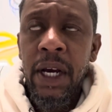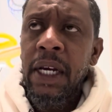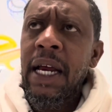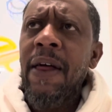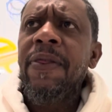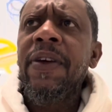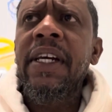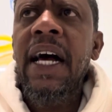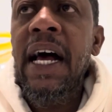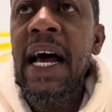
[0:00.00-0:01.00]
I
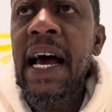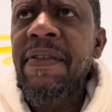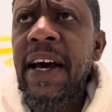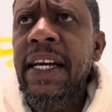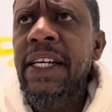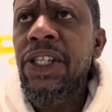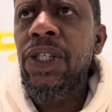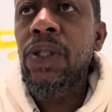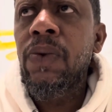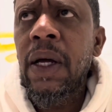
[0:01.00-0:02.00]
think I have had an
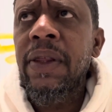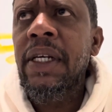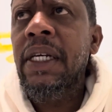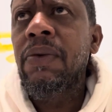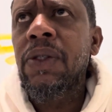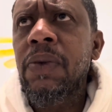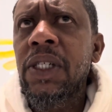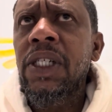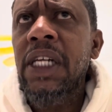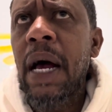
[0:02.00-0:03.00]
issue. I think it was with
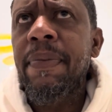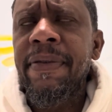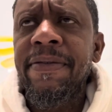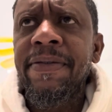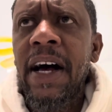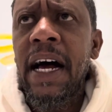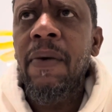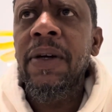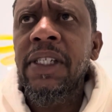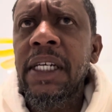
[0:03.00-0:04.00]
Shopify. I
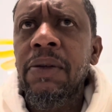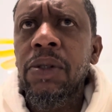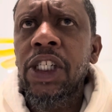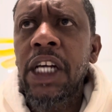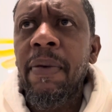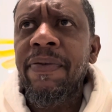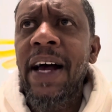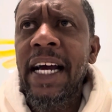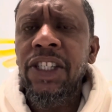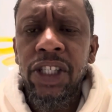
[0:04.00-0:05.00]
want to say it was with Shopify.
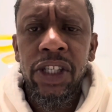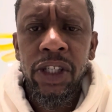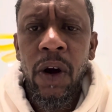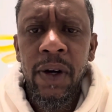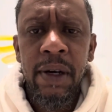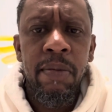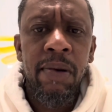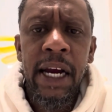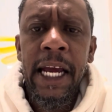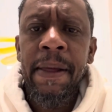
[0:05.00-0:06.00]
I had just started a
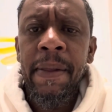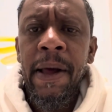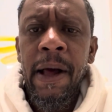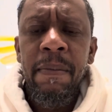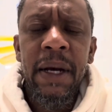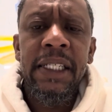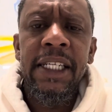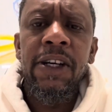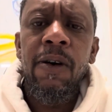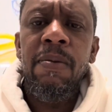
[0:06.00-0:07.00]
brand, my
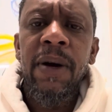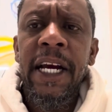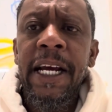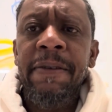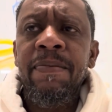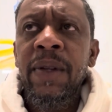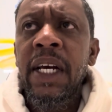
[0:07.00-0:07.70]
CO brand.